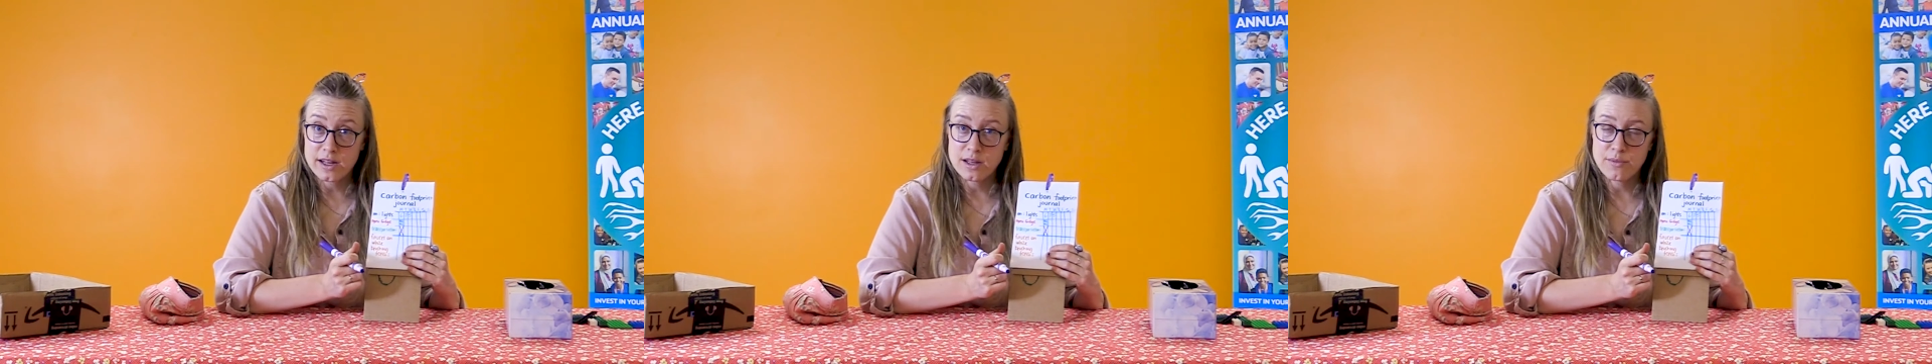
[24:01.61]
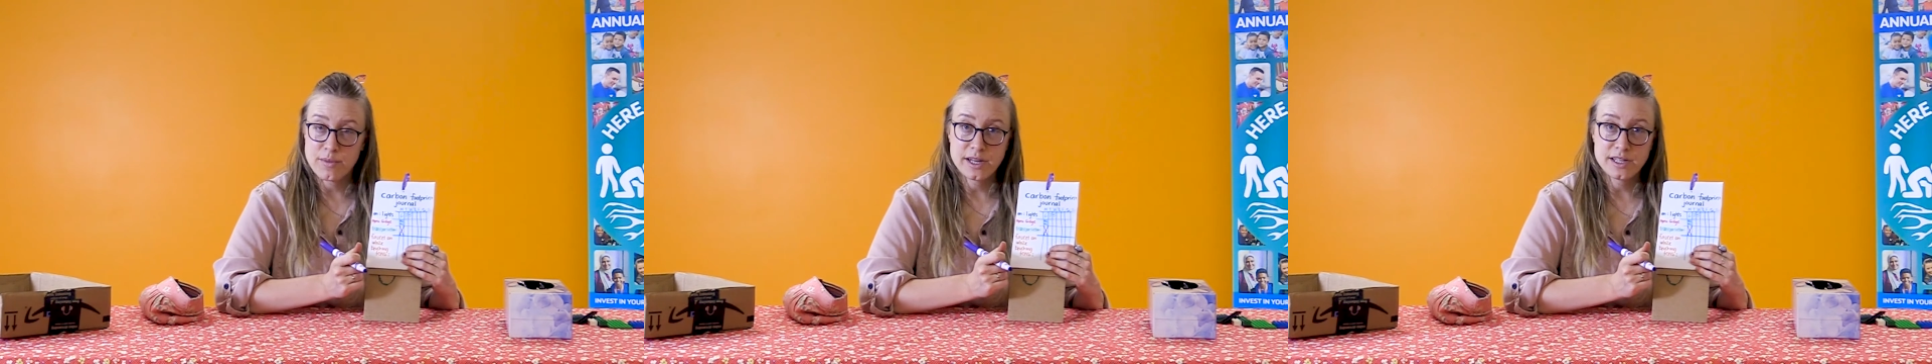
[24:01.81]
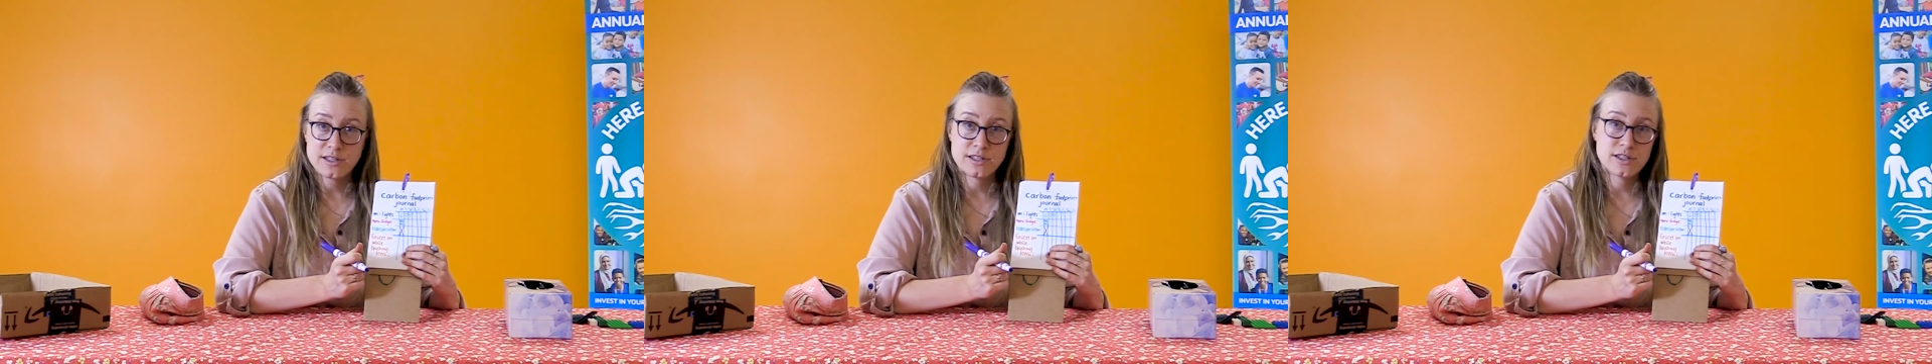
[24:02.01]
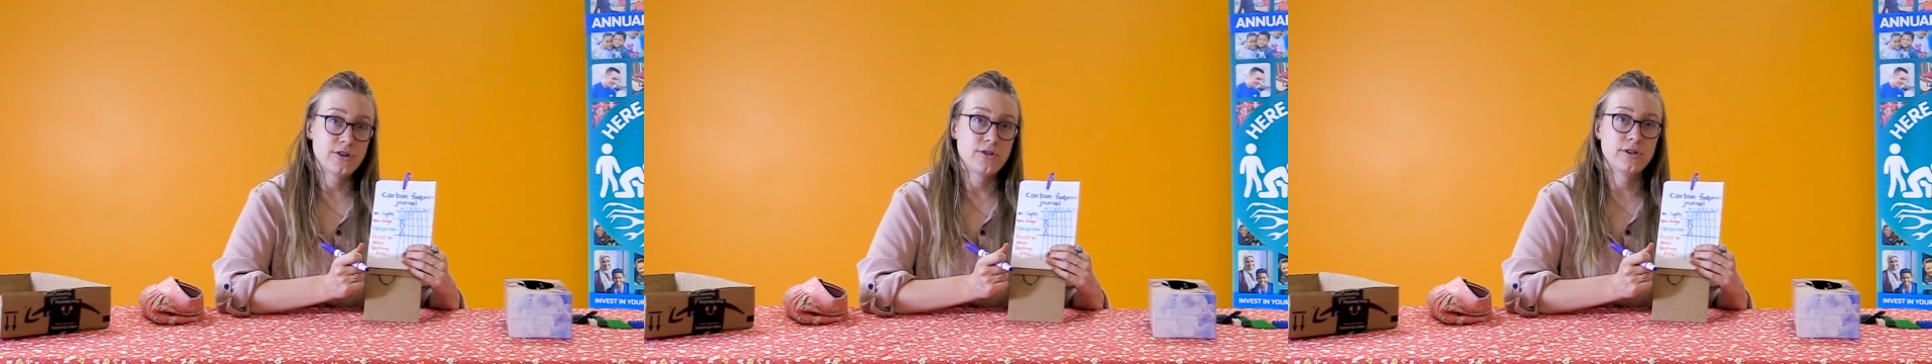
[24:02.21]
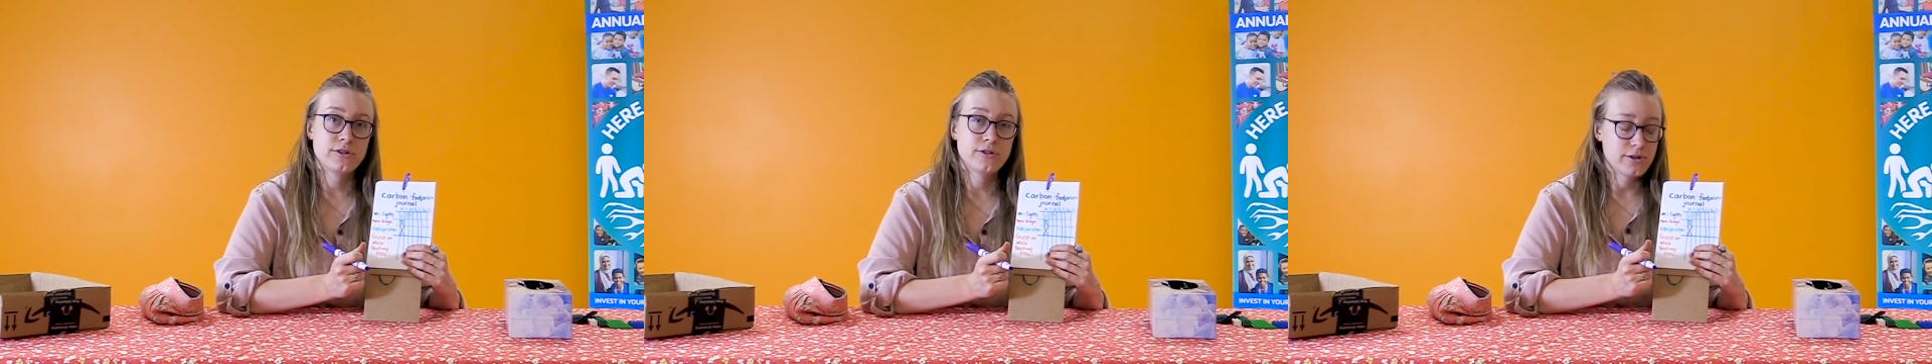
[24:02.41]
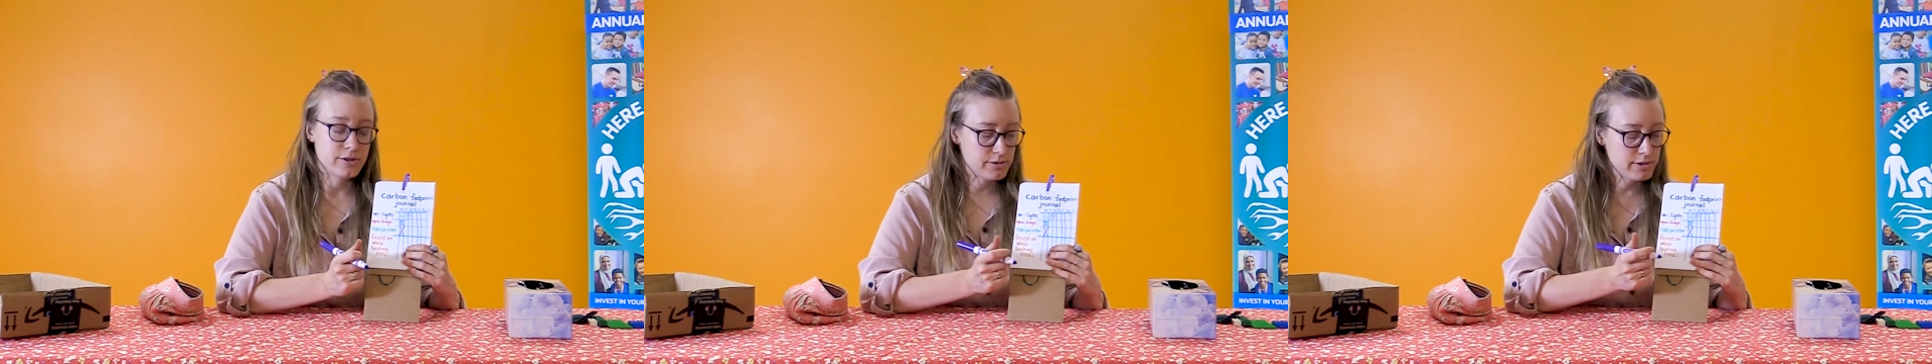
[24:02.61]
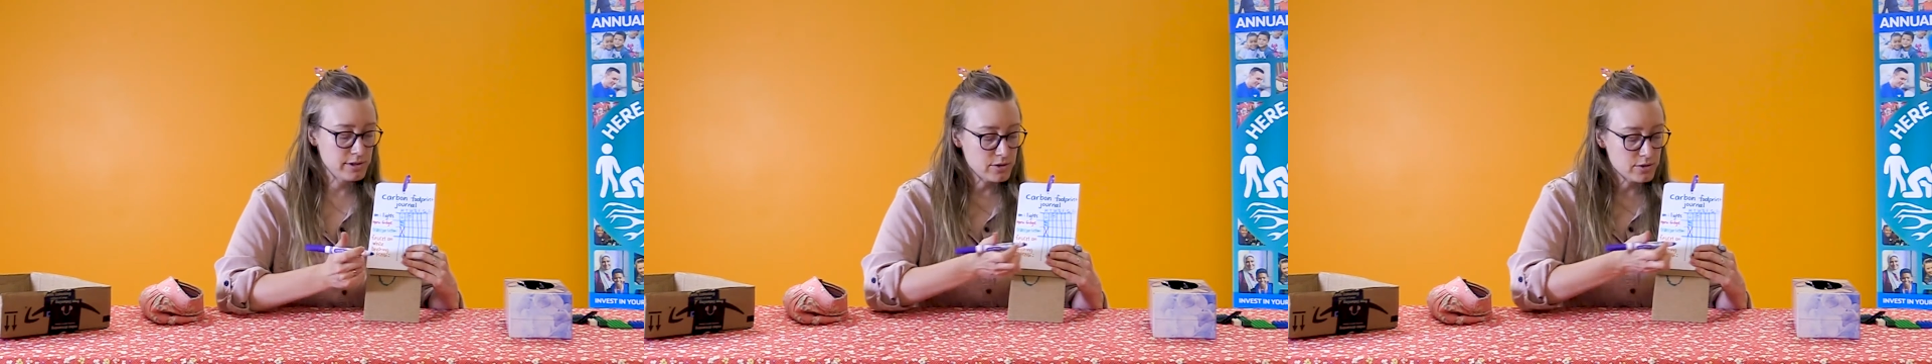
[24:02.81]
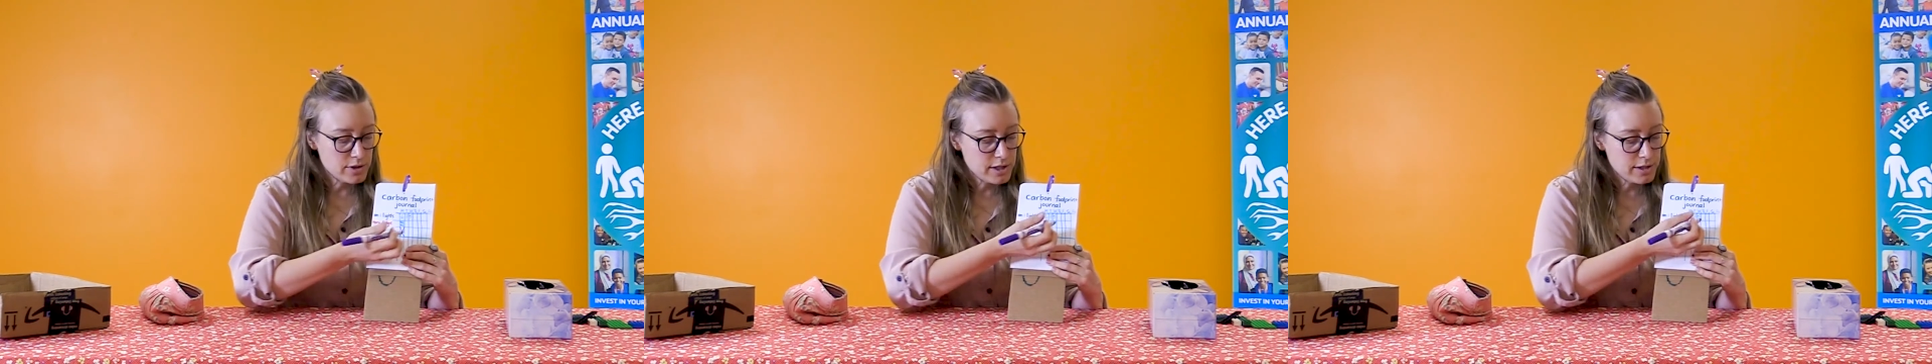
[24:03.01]
on the bus to go to the grocery
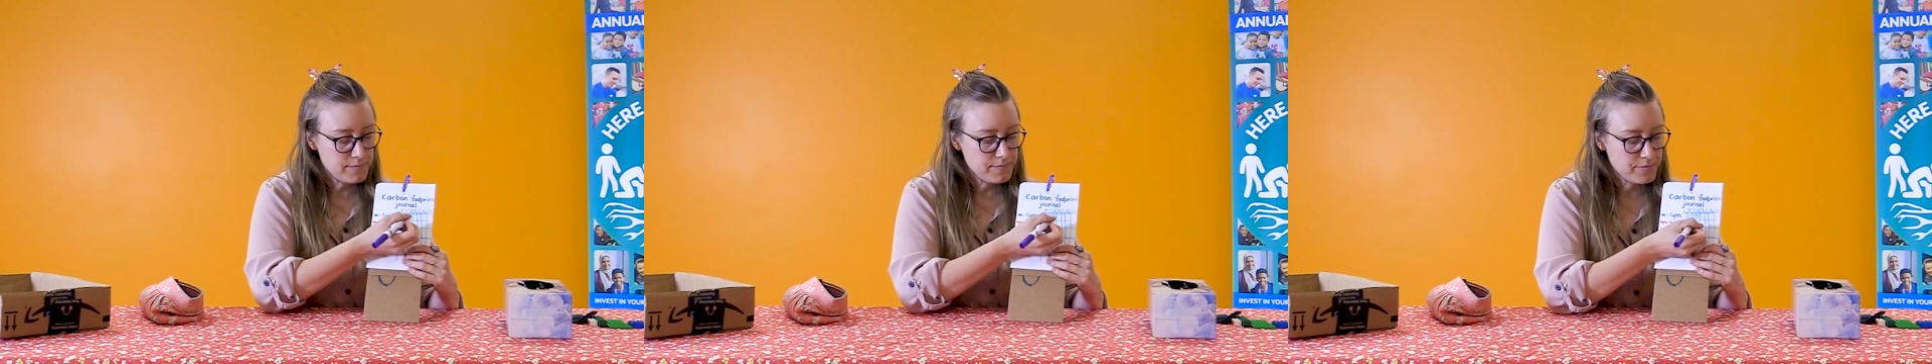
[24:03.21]
store,